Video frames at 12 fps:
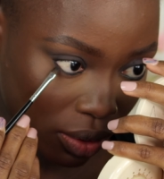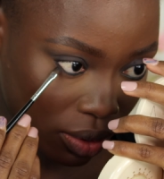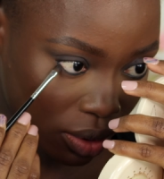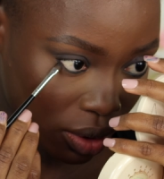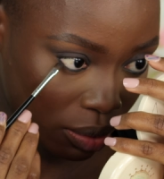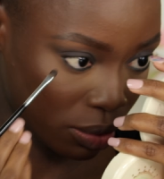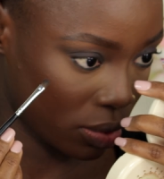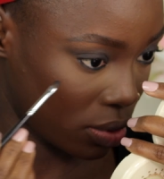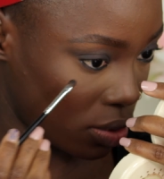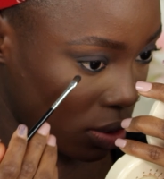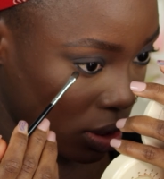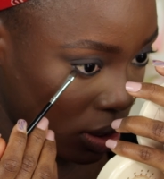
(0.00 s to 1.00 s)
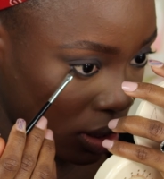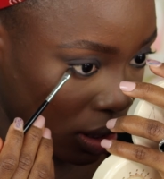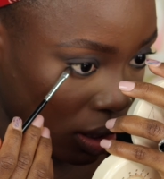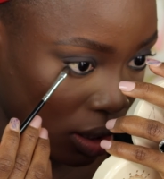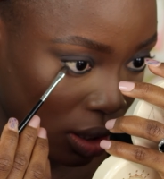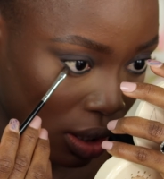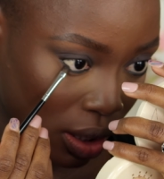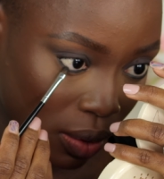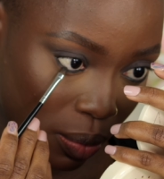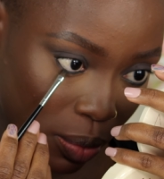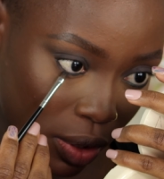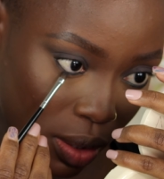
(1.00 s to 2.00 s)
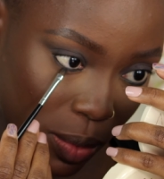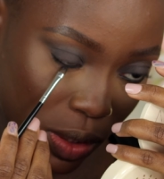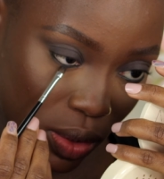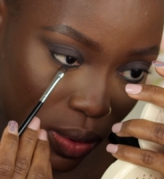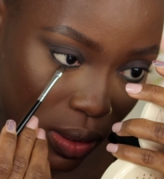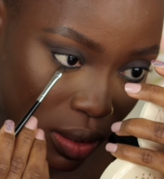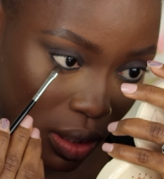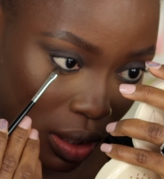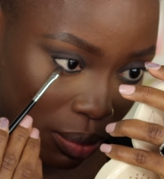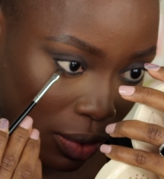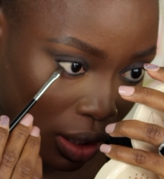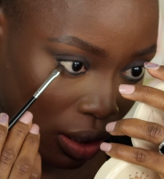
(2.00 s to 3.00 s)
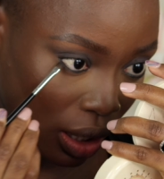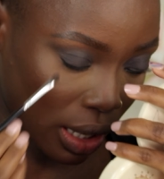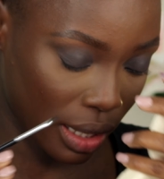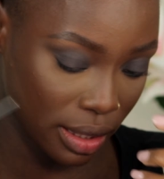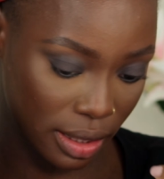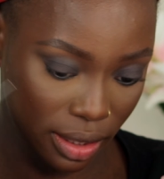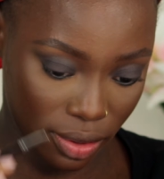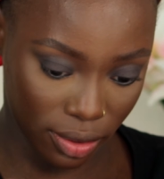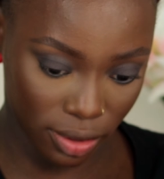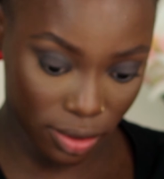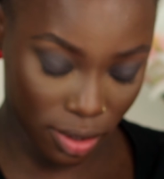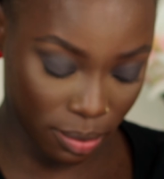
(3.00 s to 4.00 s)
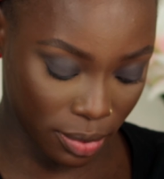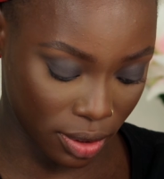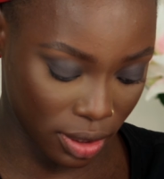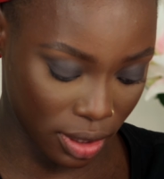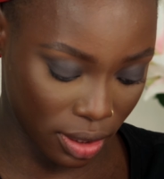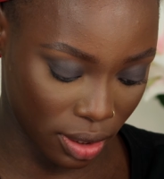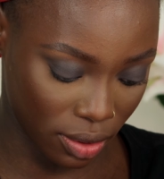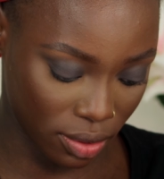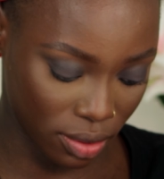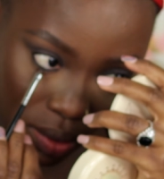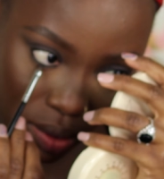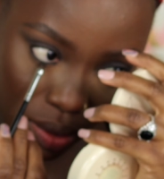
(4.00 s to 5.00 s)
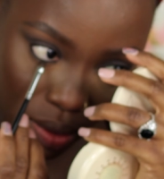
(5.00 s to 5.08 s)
on top to under. Pretty much doing the same thing that I did on top underneath.